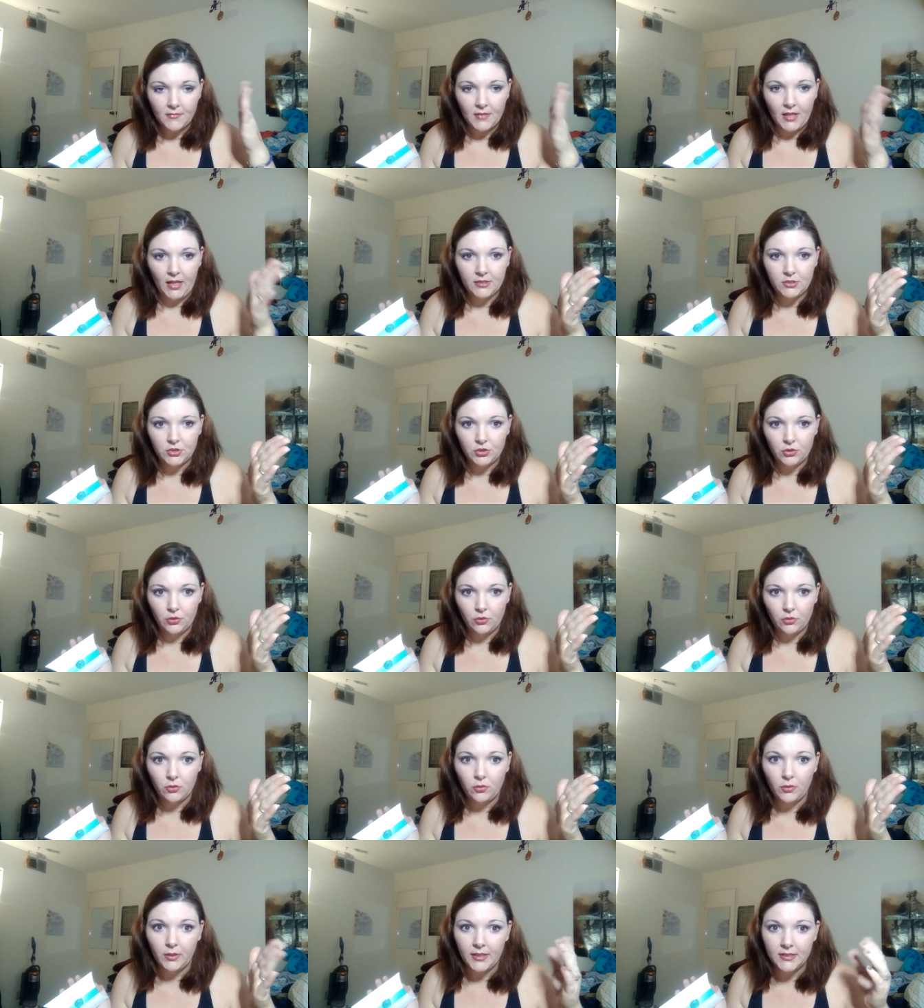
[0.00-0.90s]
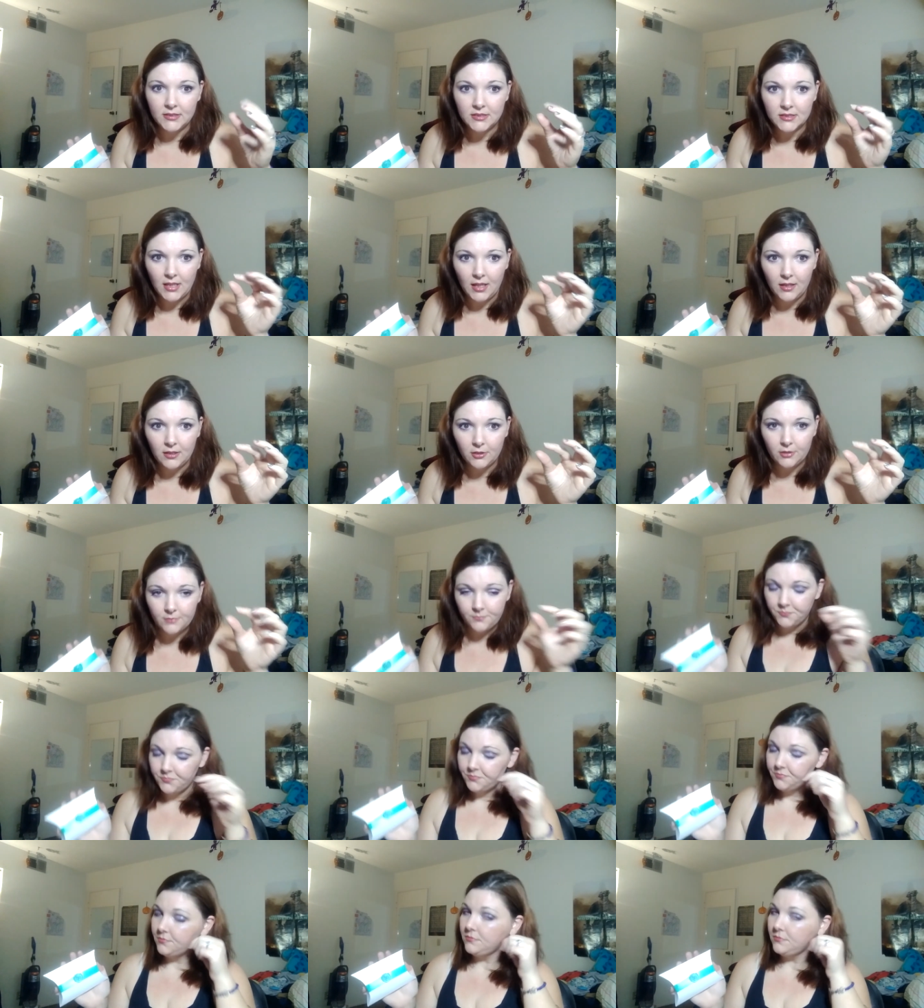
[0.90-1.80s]
a turquoise color.
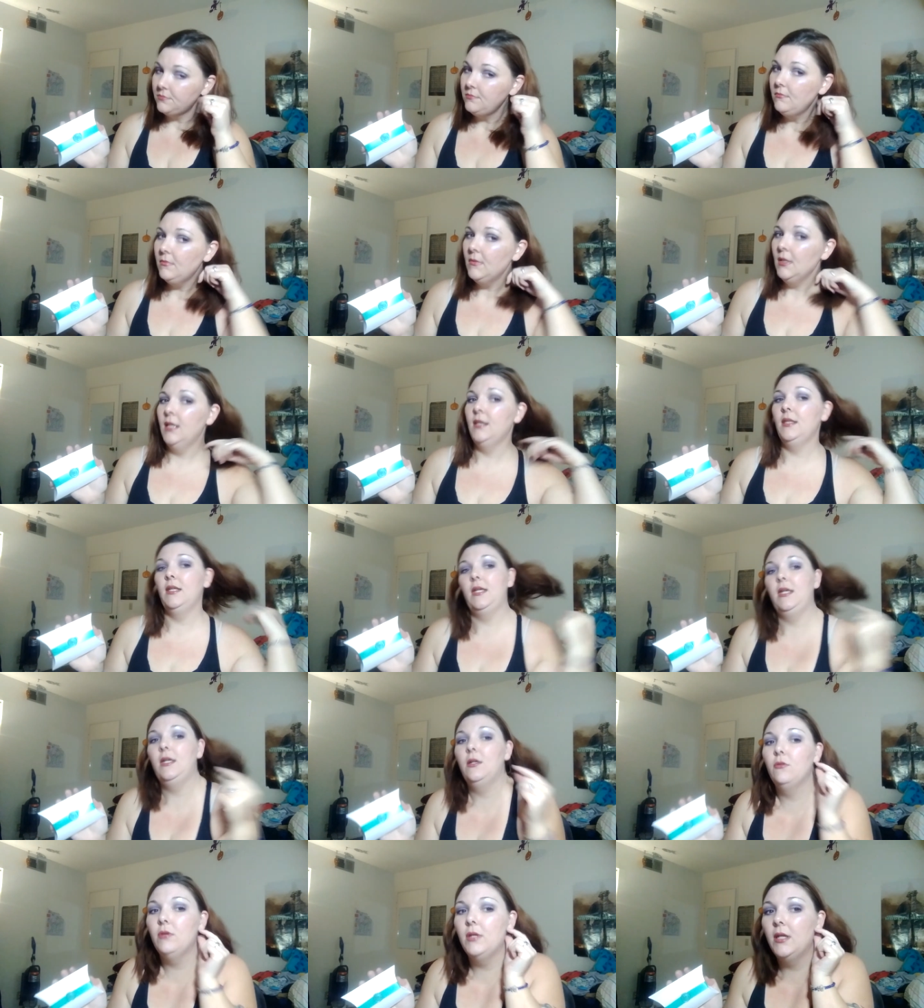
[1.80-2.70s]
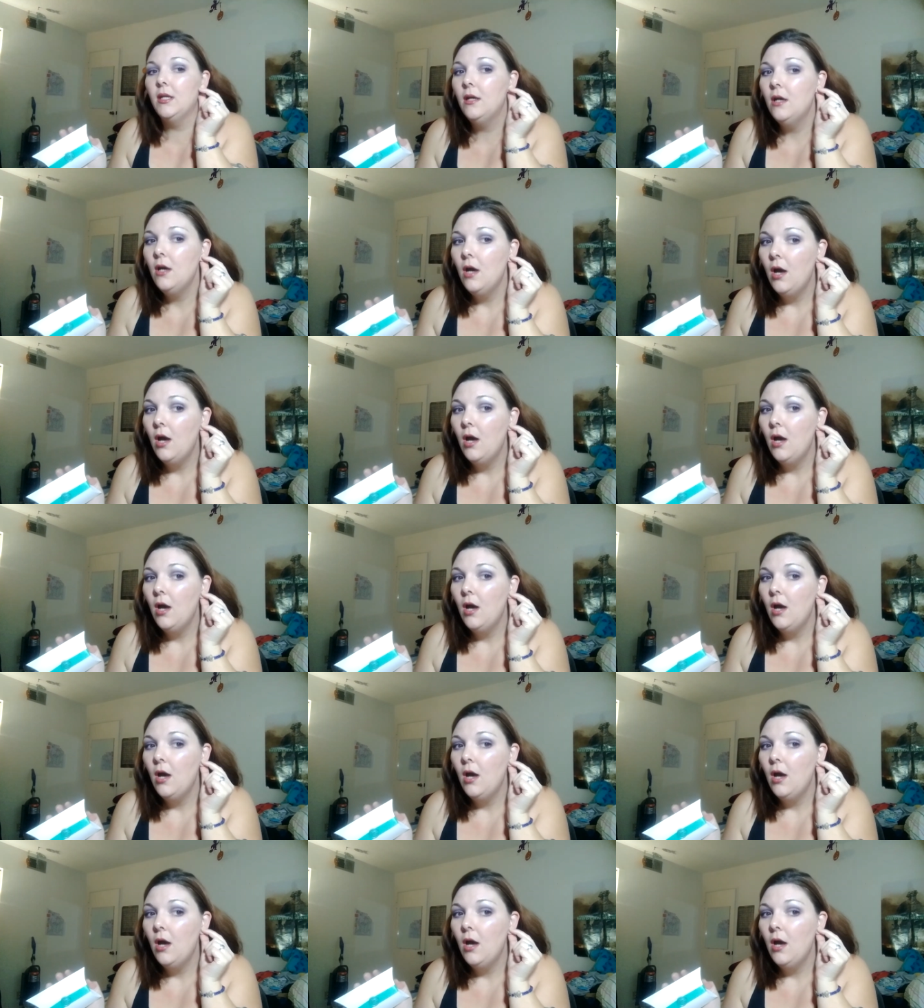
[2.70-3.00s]
And the earring